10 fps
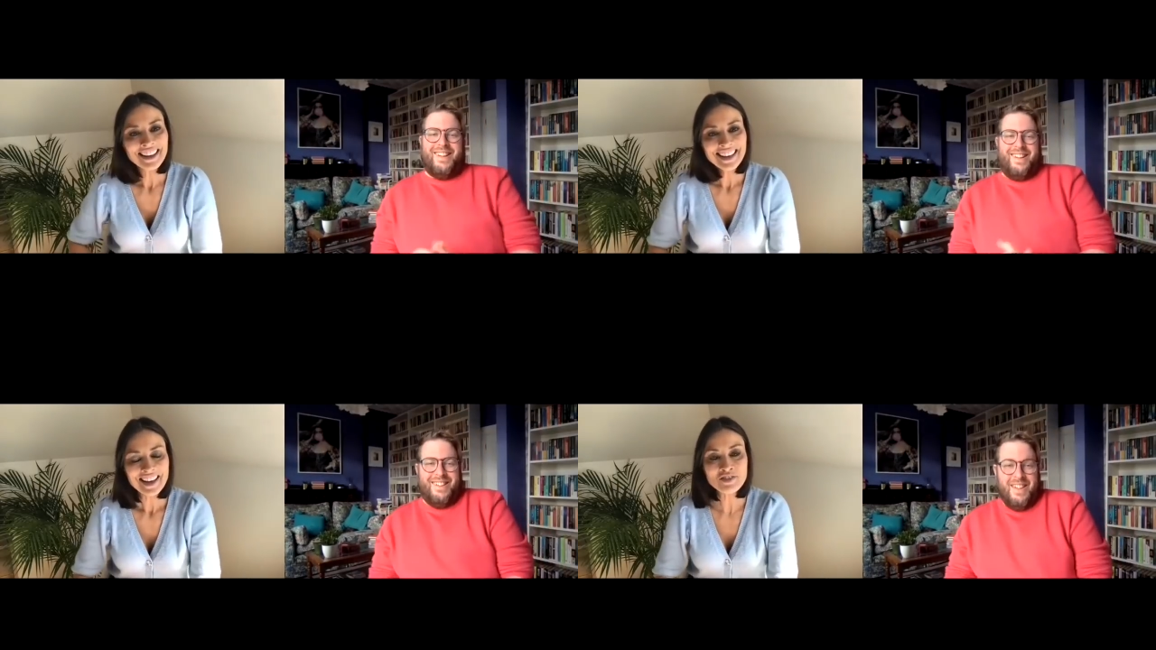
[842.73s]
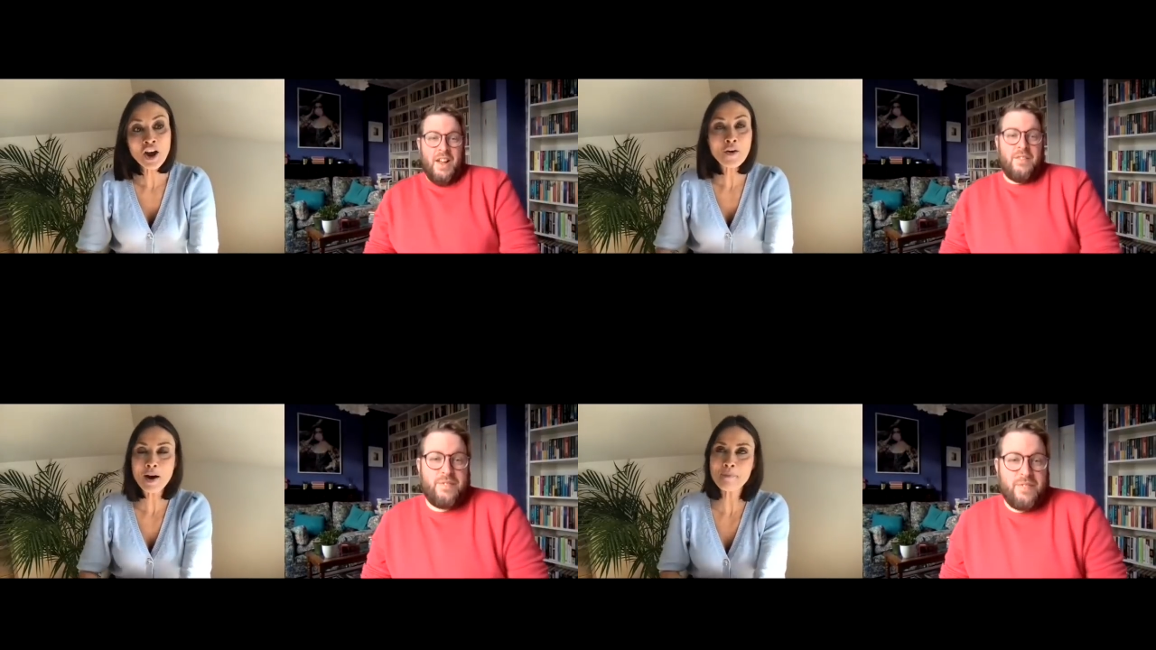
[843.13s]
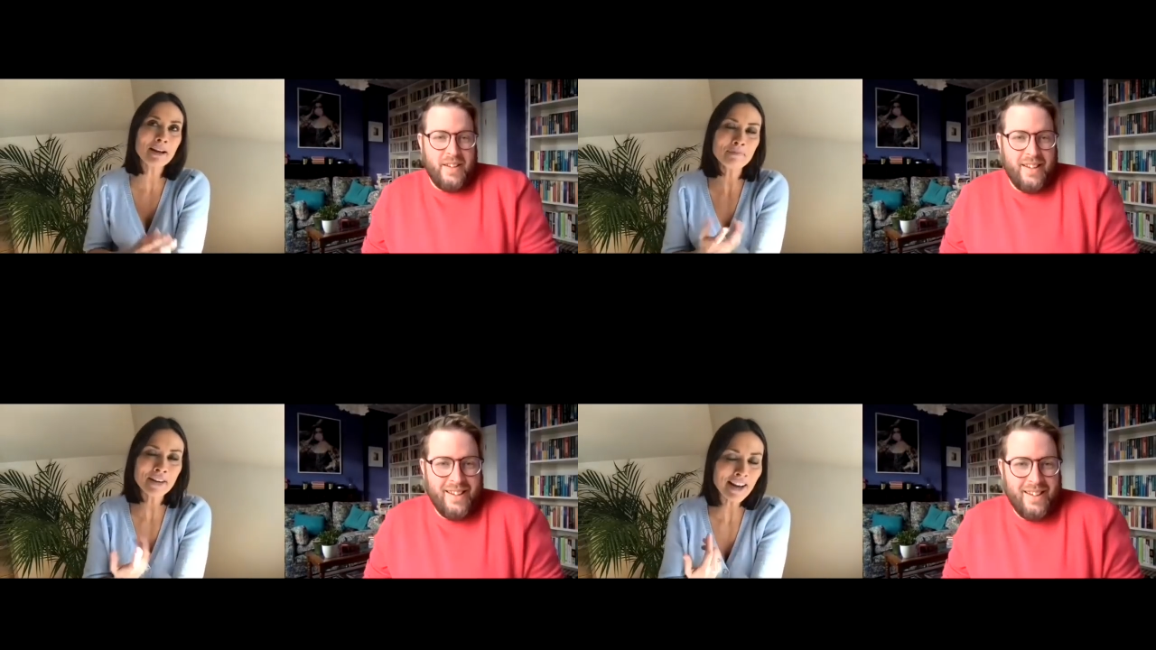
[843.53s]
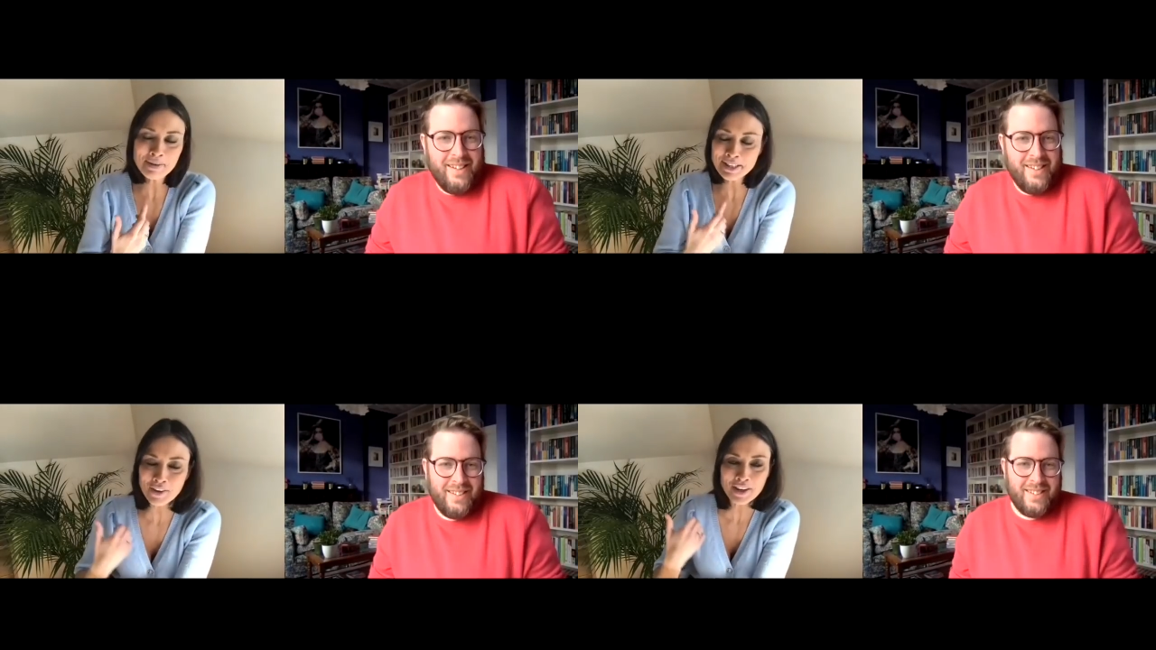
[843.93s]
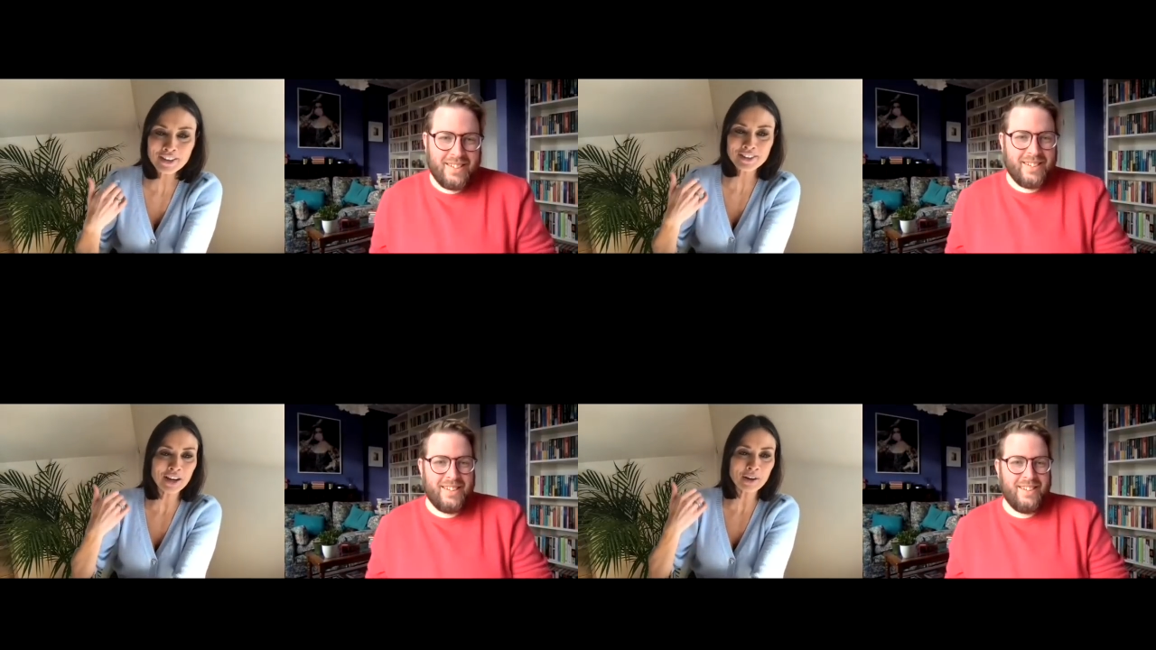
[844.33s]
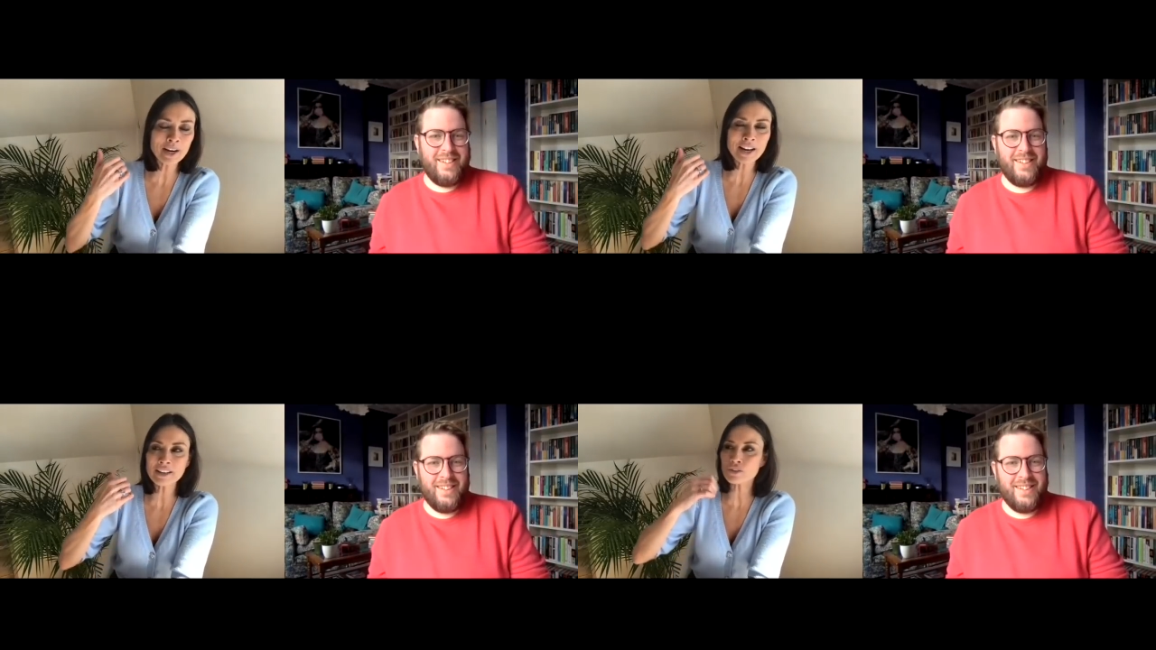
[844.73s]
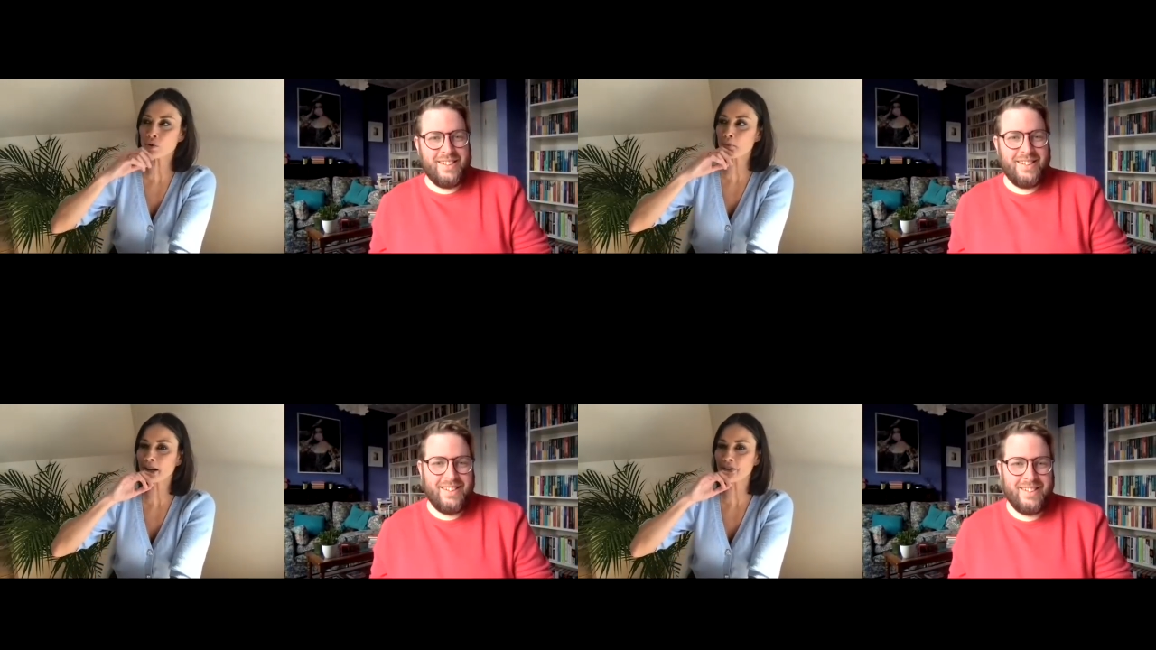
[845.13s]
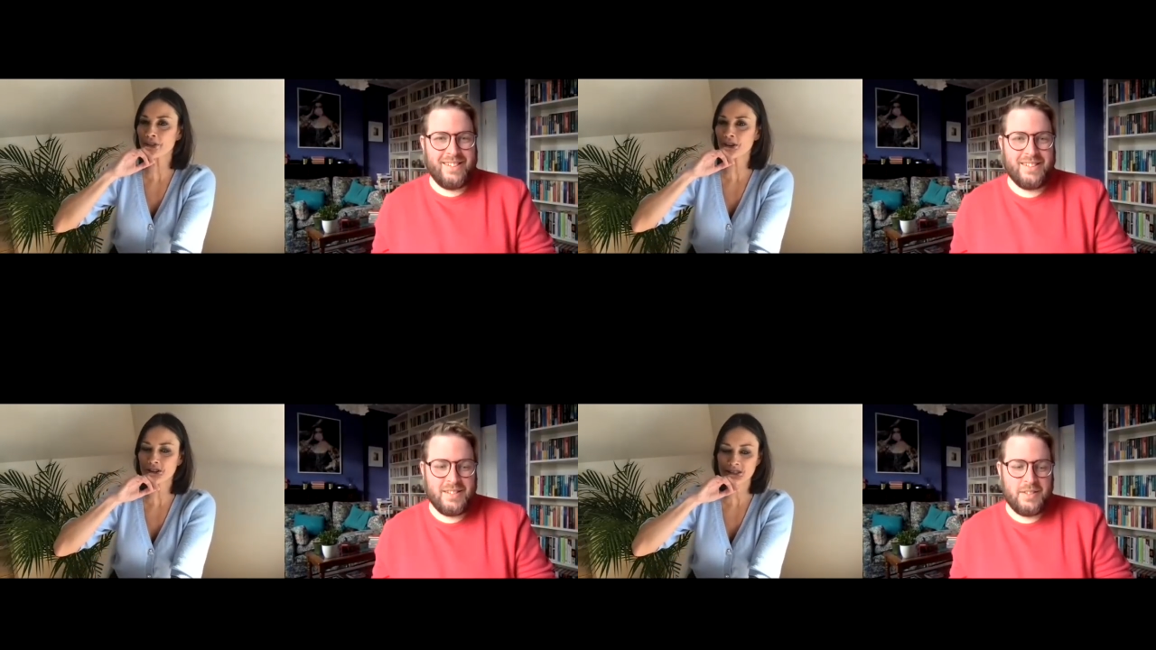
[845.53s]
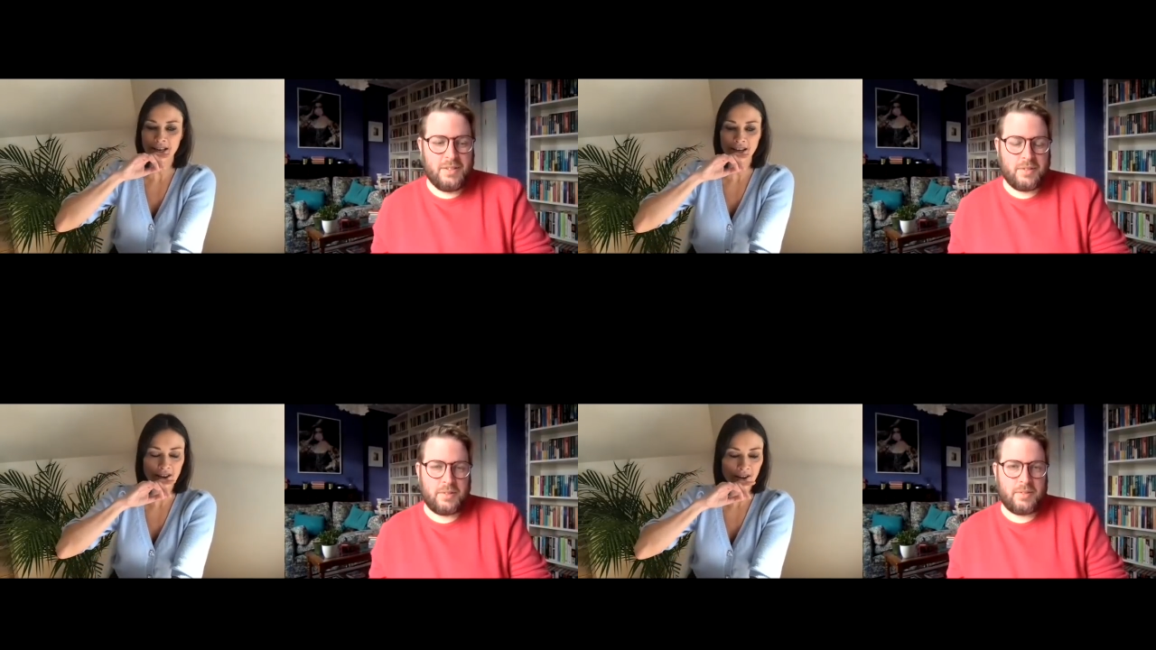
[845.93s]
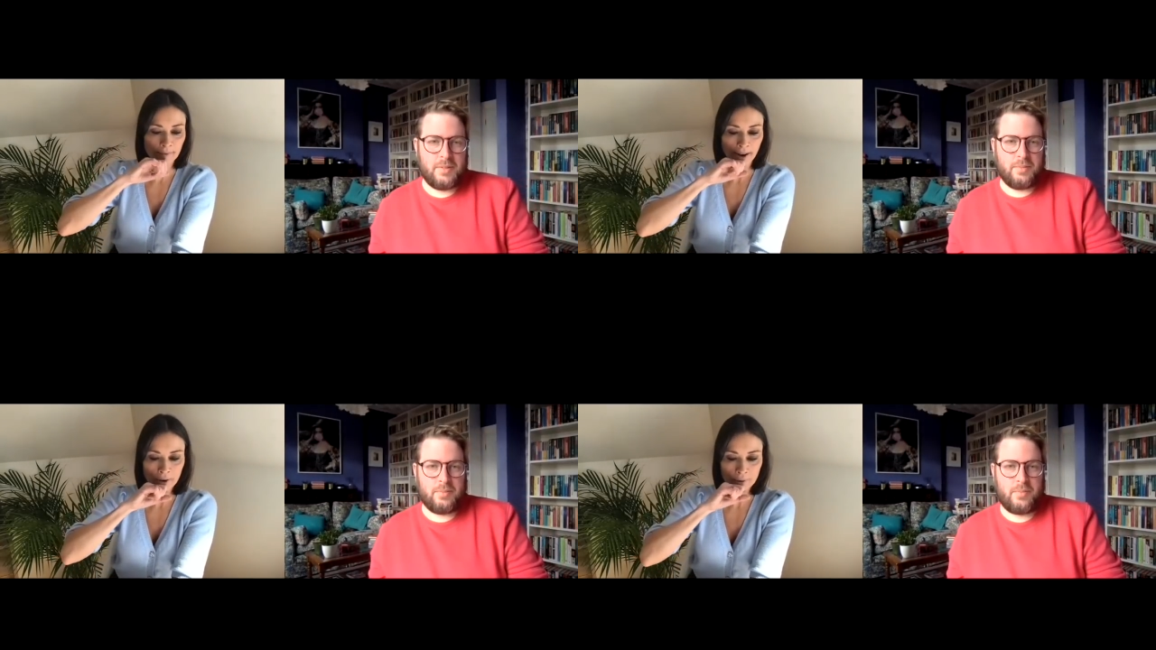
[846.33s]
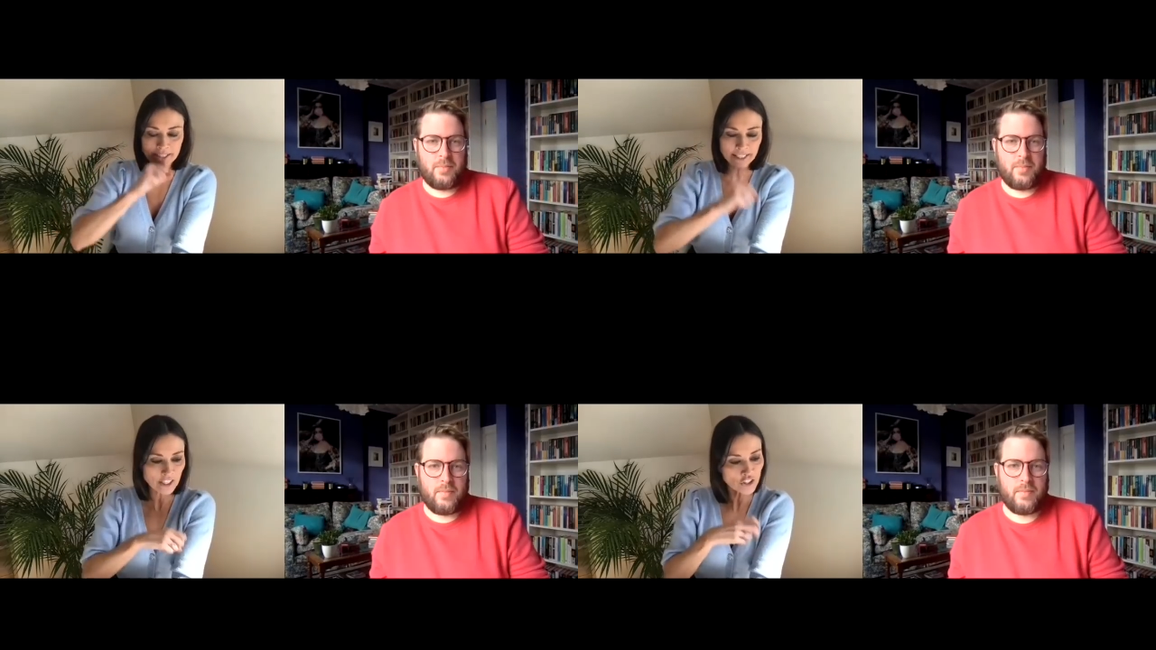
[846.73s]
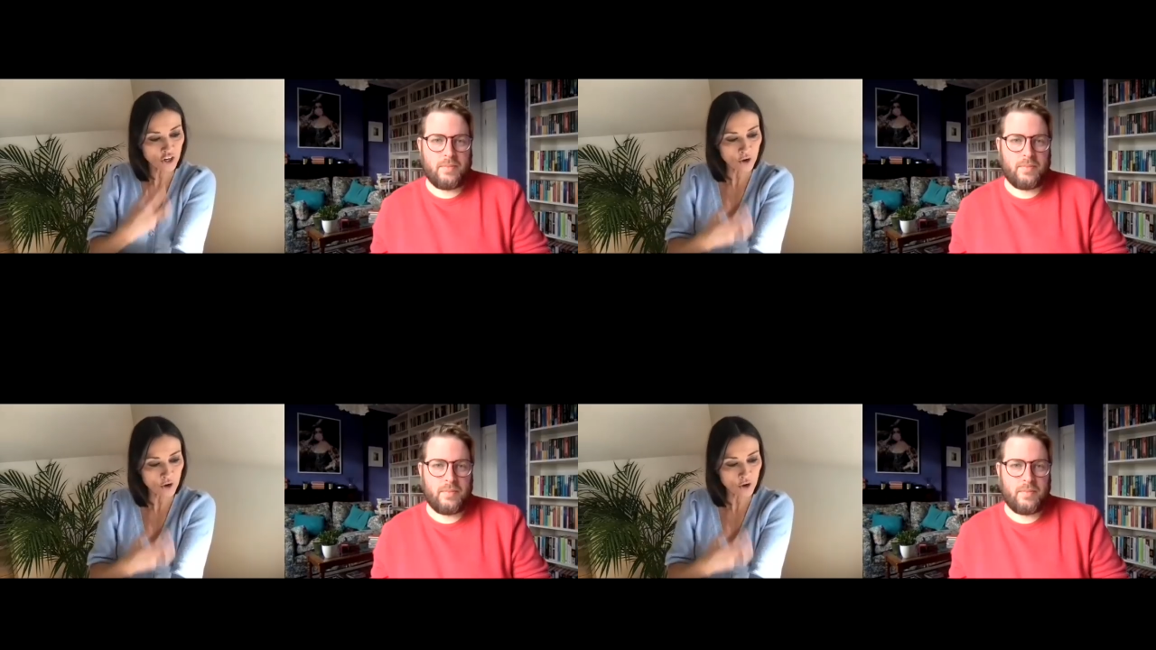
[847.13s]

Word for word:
Speaker 1: no, I but it was only because I, when I got to about thirty, I, um, I was thinking, do you know what?